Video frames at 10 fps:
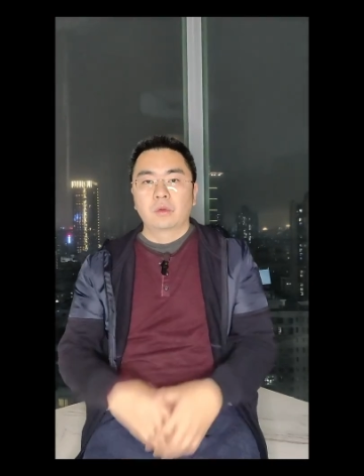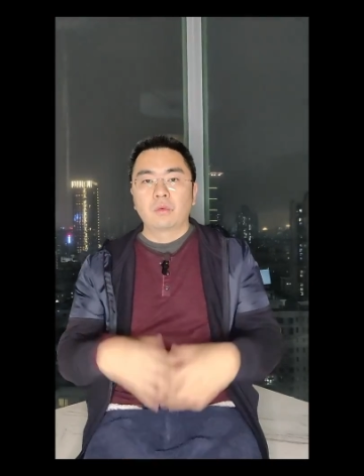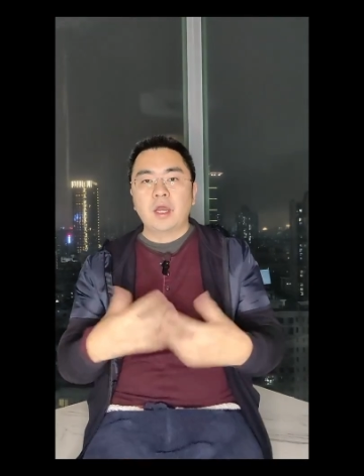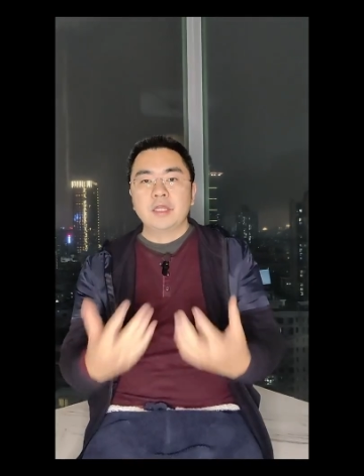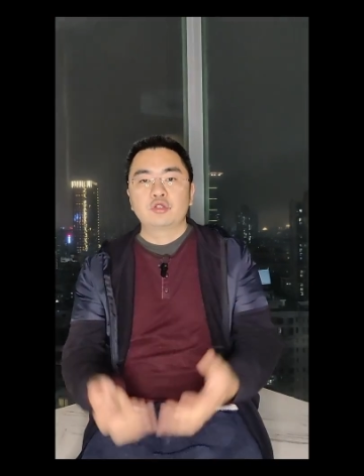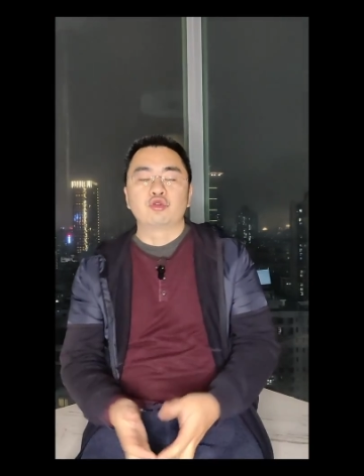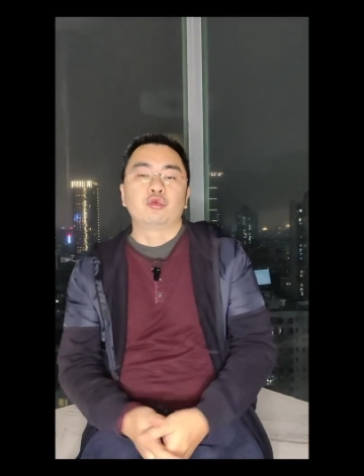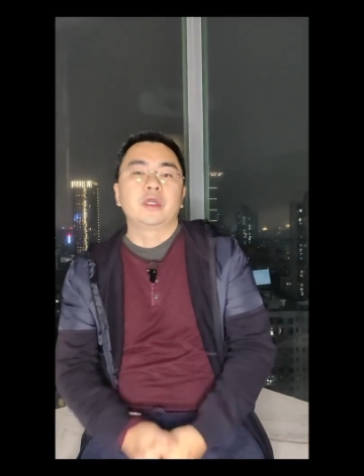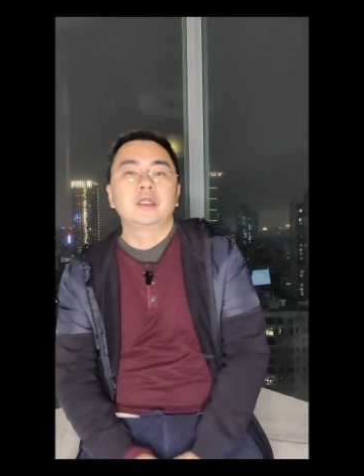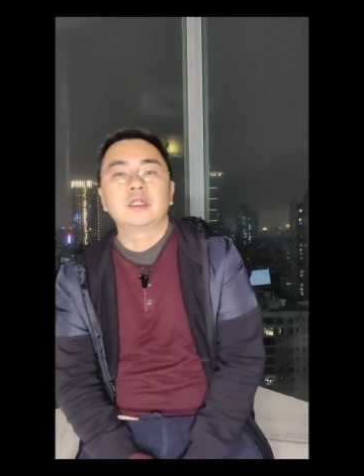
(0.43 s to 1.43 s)
why do
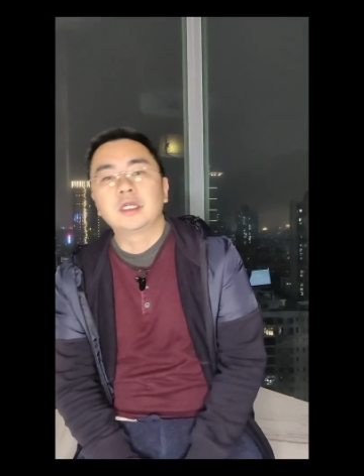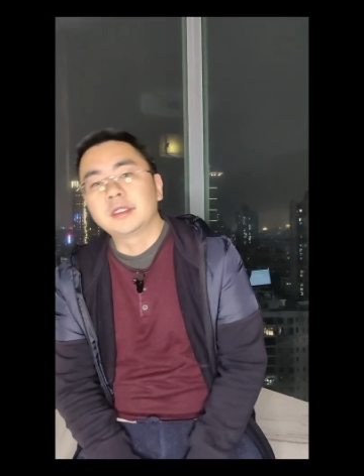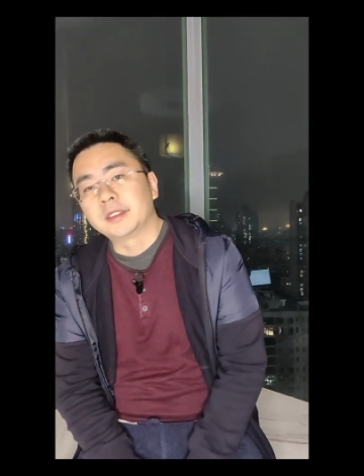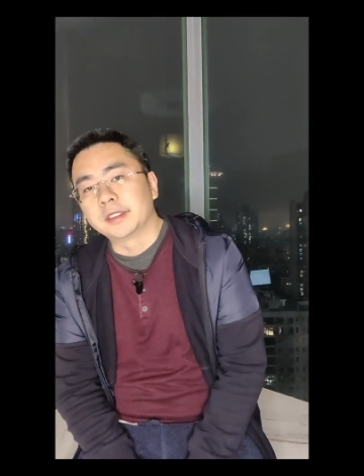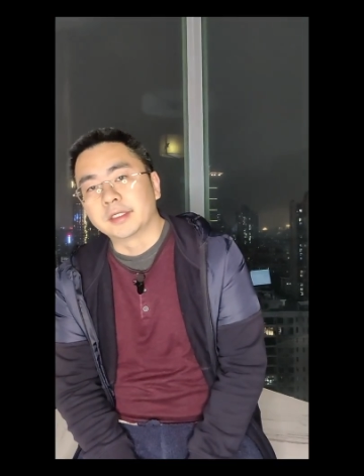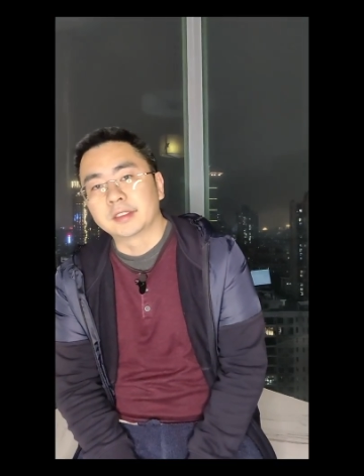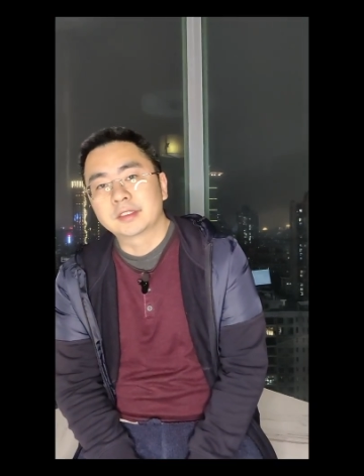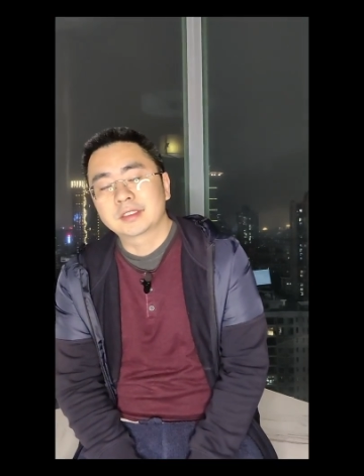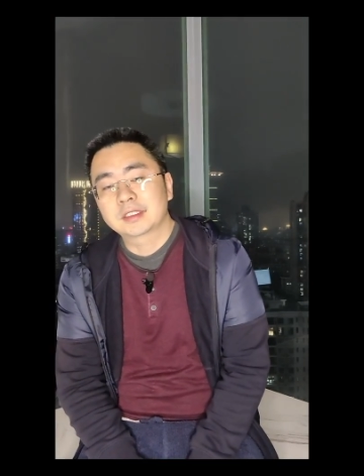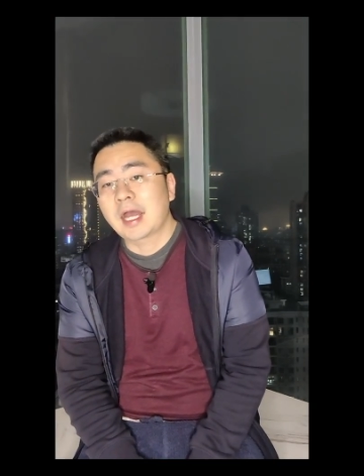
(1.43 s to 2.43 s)
we need a
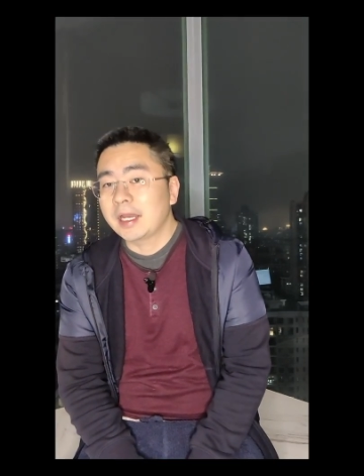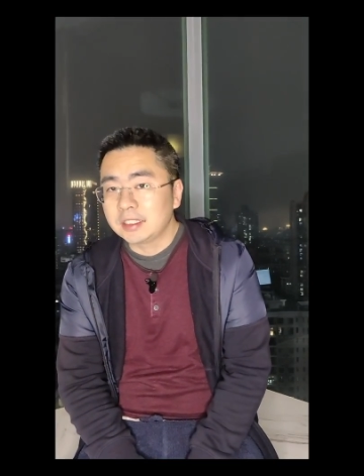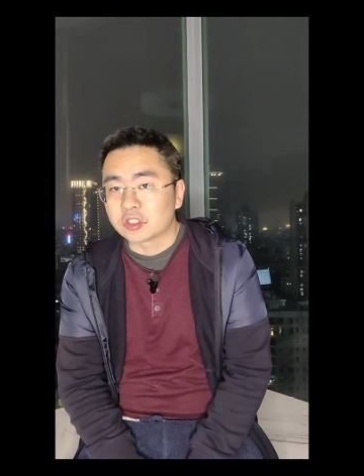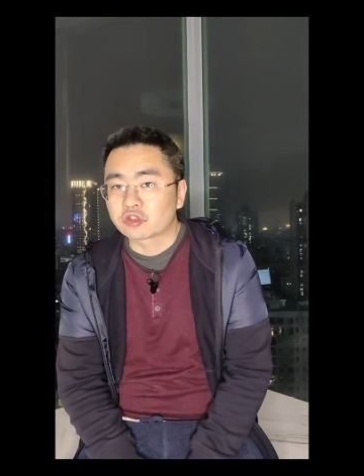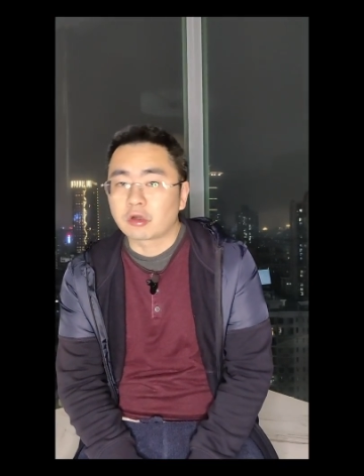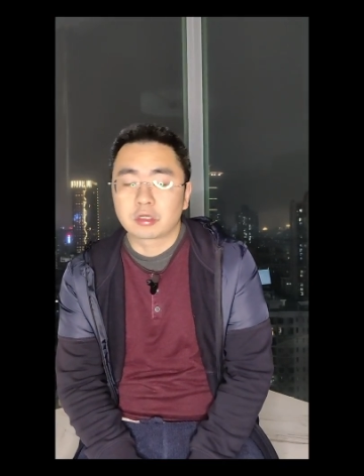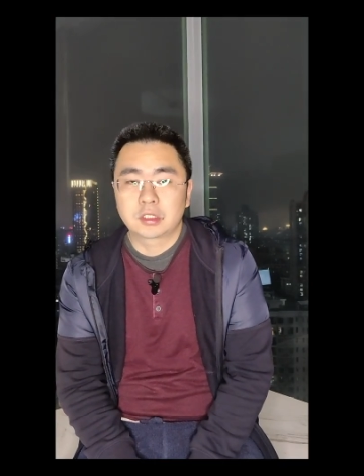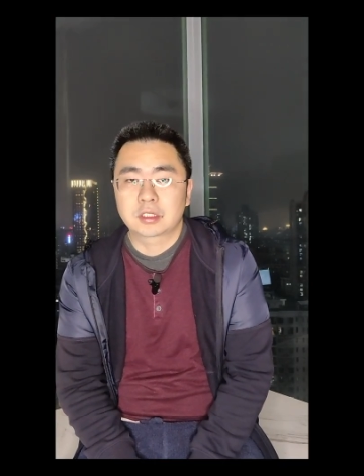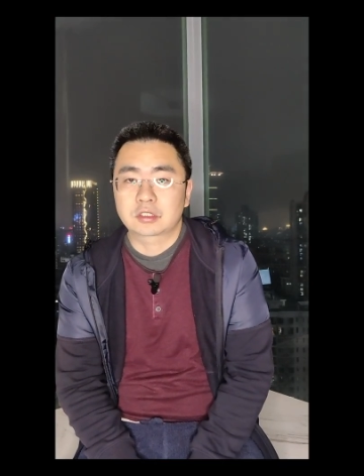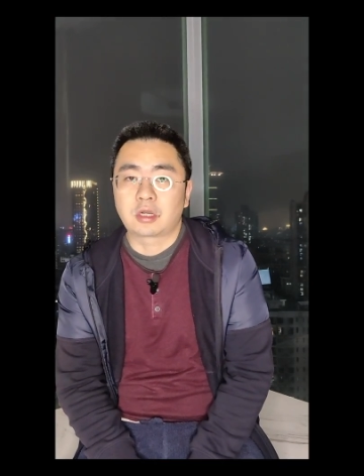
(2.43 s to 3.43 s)
tiny
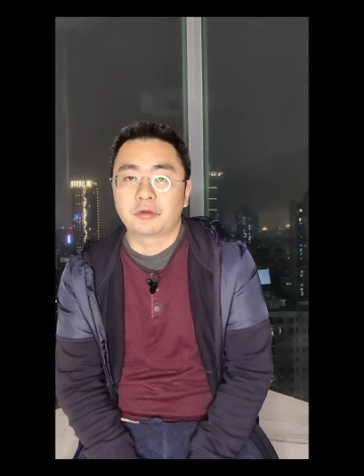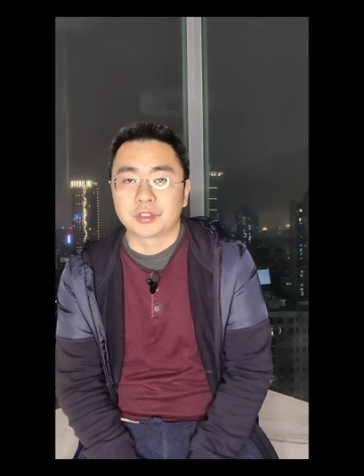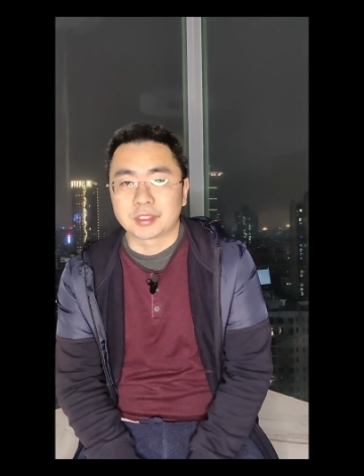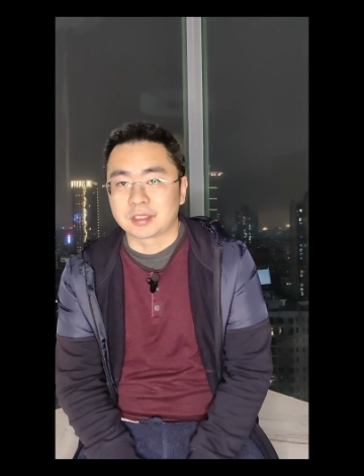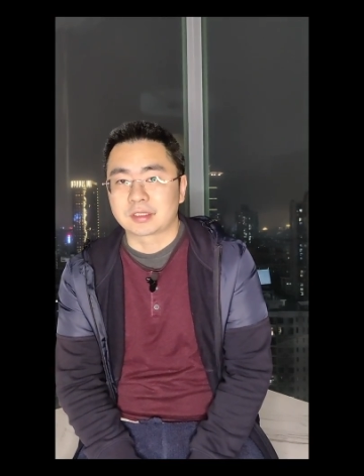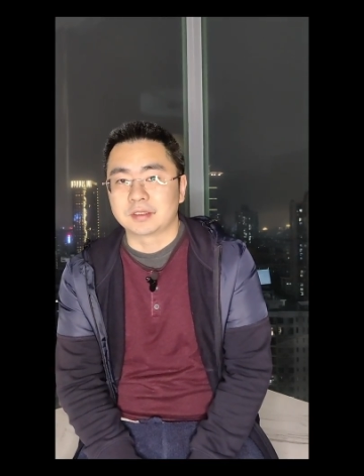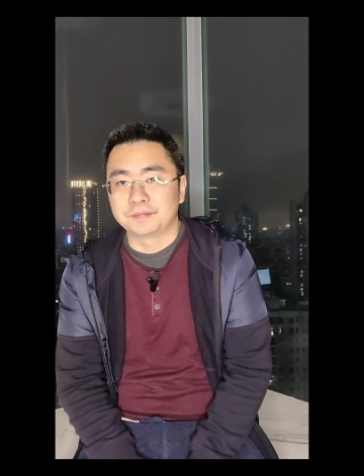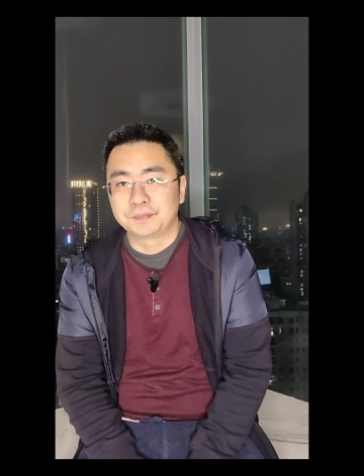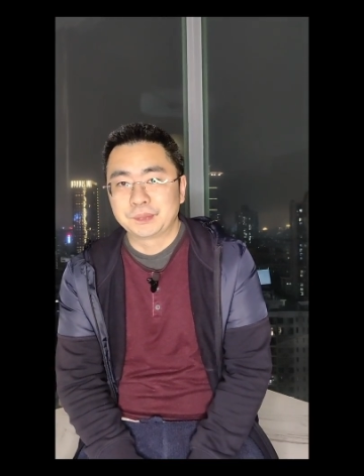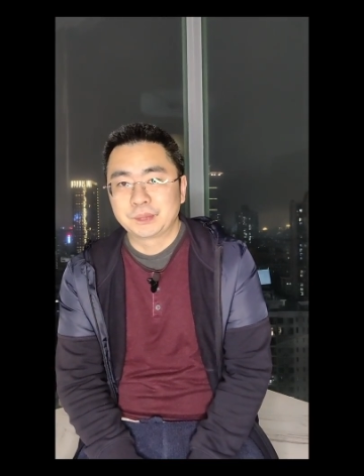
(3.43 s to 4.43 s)
solar storage system?